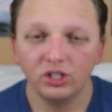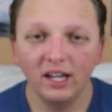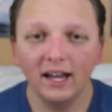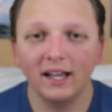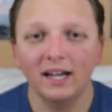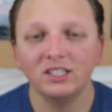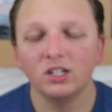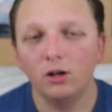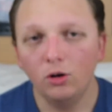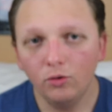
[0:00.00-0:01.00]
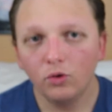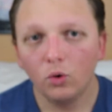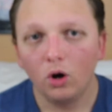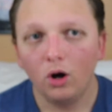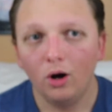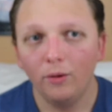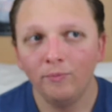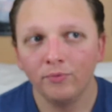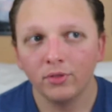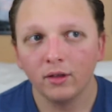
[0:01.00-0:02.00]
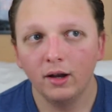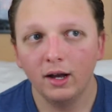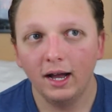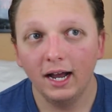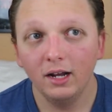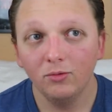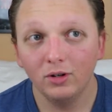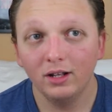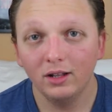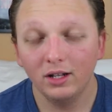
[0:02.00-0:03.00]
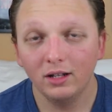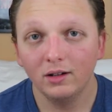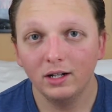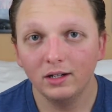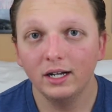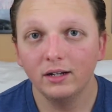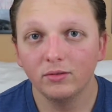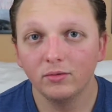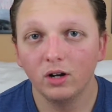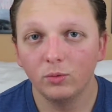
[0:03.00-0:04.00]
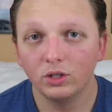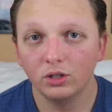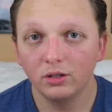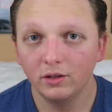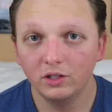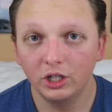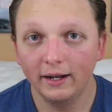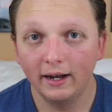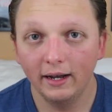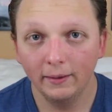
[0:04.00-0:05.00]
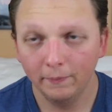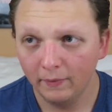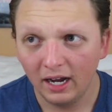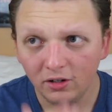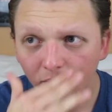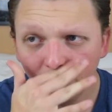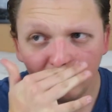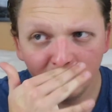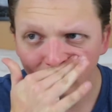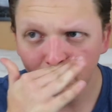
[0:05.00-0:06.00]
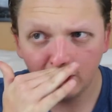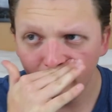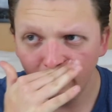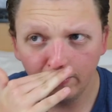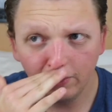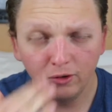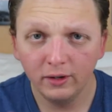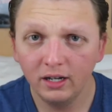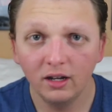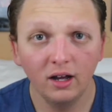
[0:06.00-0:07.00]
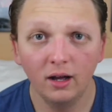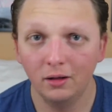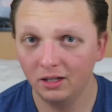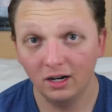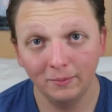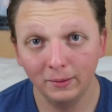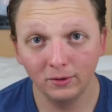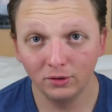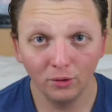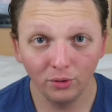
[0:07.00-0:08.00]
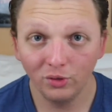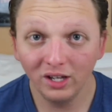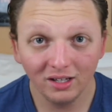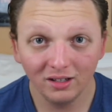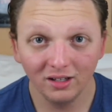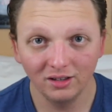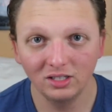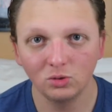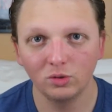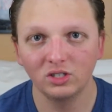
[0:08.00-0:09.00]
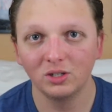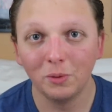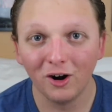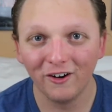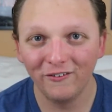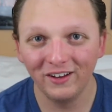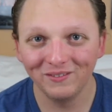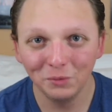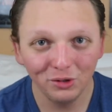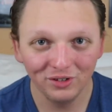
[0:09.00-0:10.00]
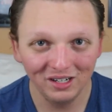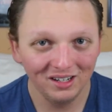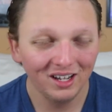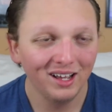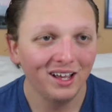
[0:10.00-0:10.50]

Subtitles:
So yeah, guys, overall, I really like Return of the Jedi. I don't think it's a perfect movie. A lot of people don't think that this one is a perfect movie.